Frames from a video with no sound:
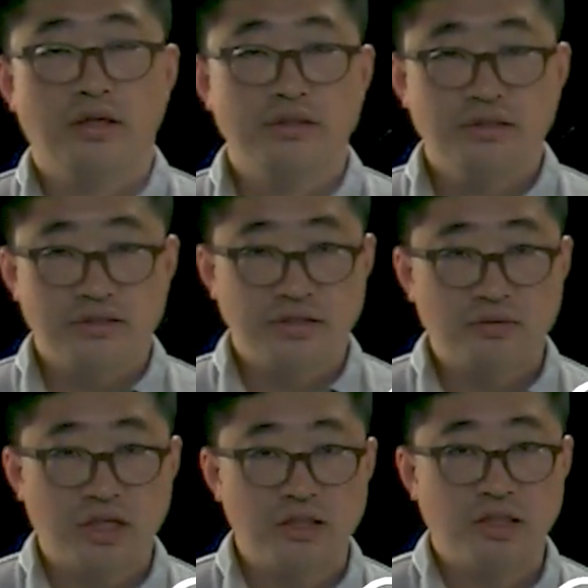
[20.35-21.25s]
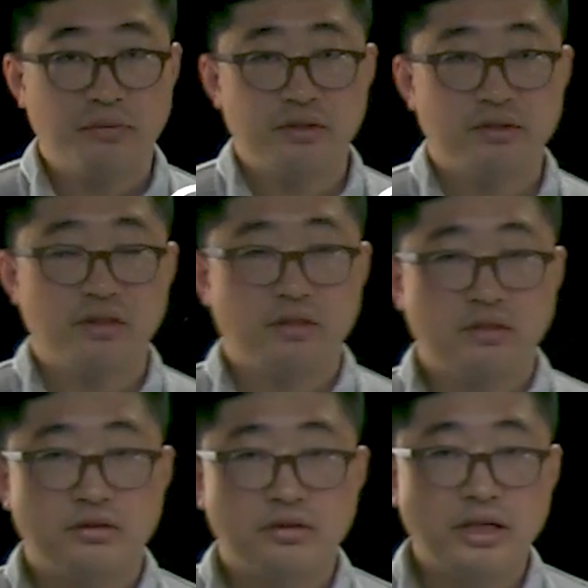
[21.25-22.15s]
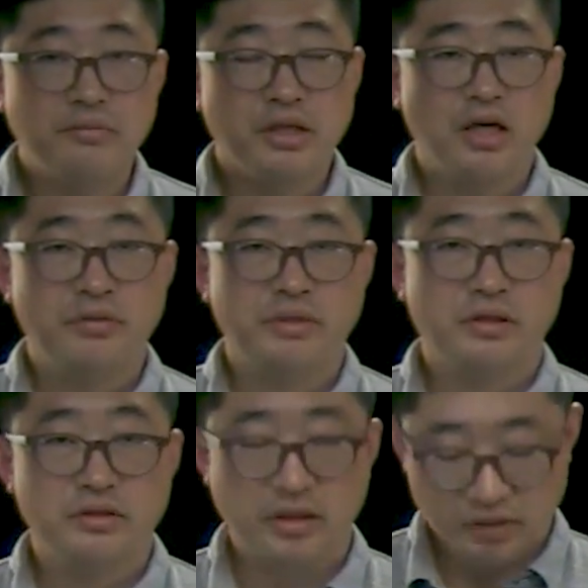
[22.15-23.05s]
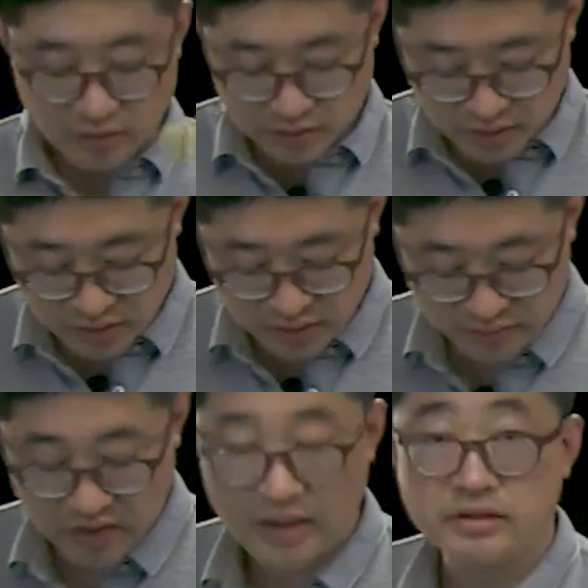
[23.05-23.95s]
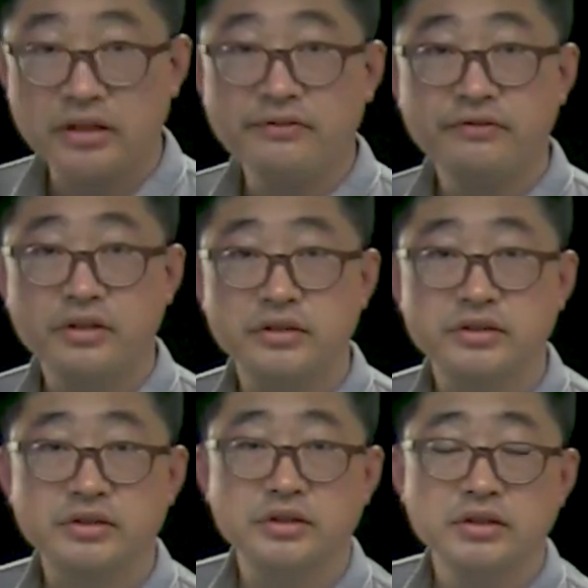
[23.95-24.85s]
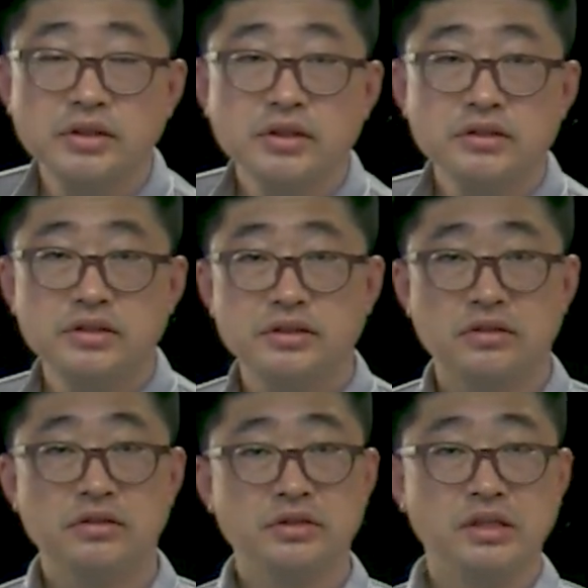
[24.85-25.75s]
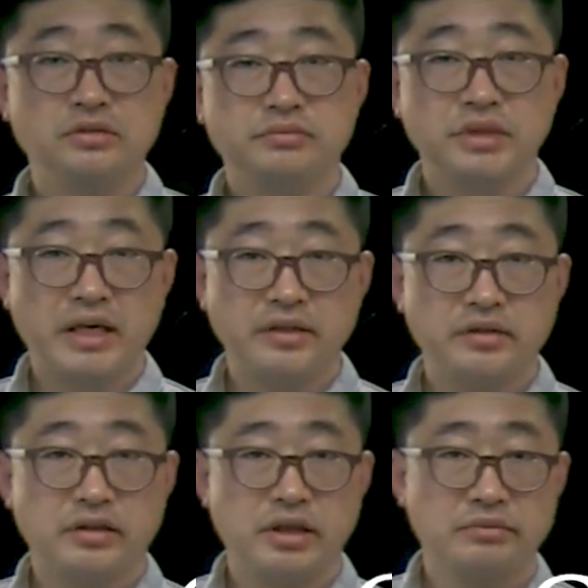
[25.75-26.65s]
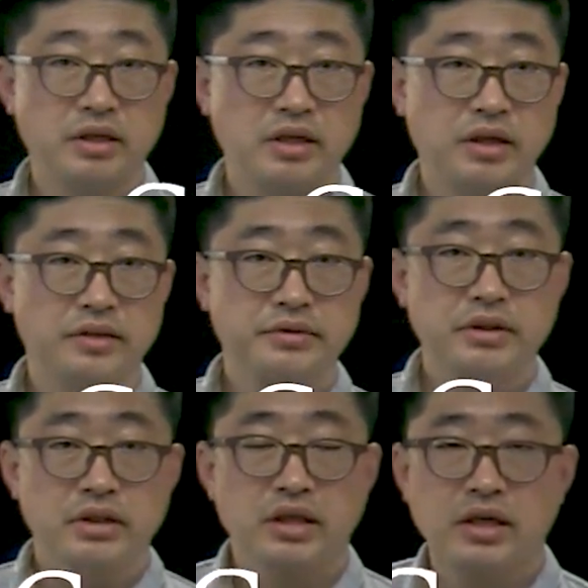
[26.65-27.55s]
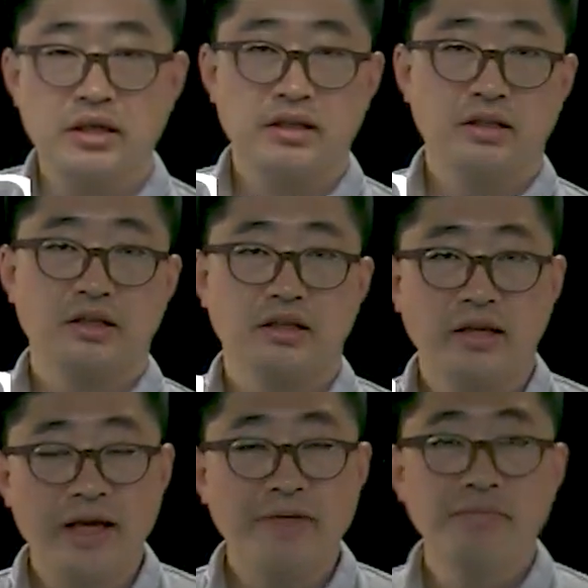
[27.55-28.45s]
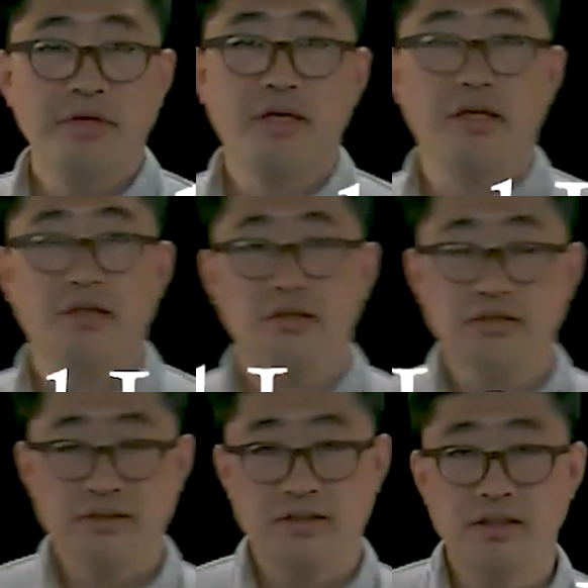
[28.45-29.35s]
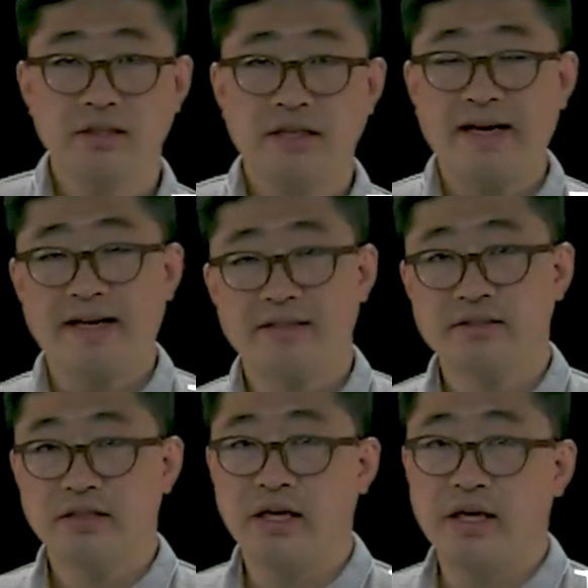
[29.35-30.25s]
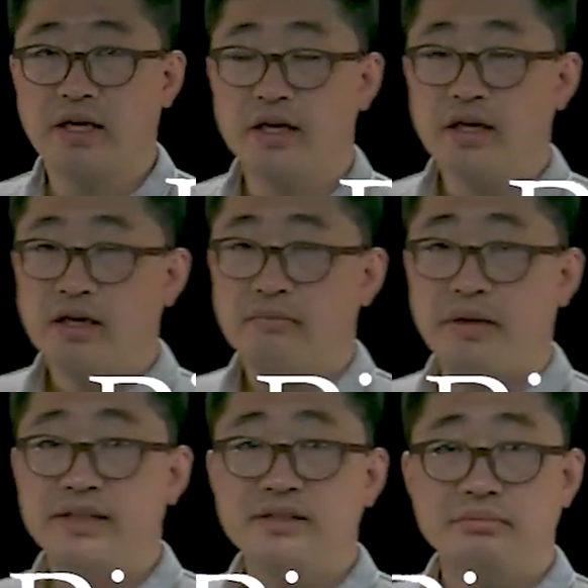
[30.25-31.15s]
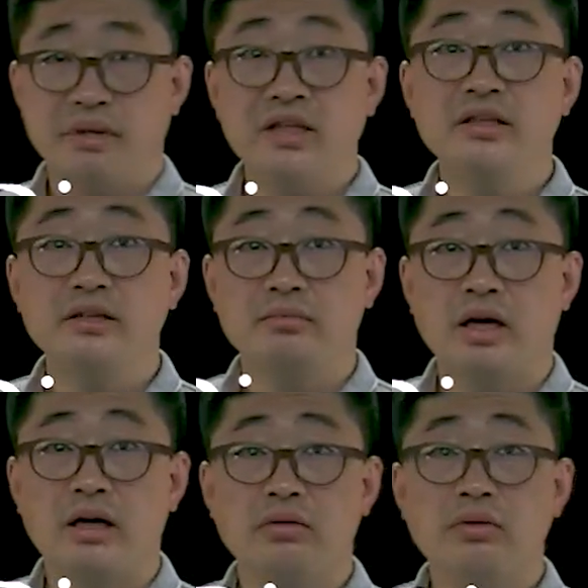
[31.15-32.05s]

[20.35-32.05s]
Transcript: system dynamics, let me cover the causal loop diagram first. This causal loop diagram can be seen as a basic building block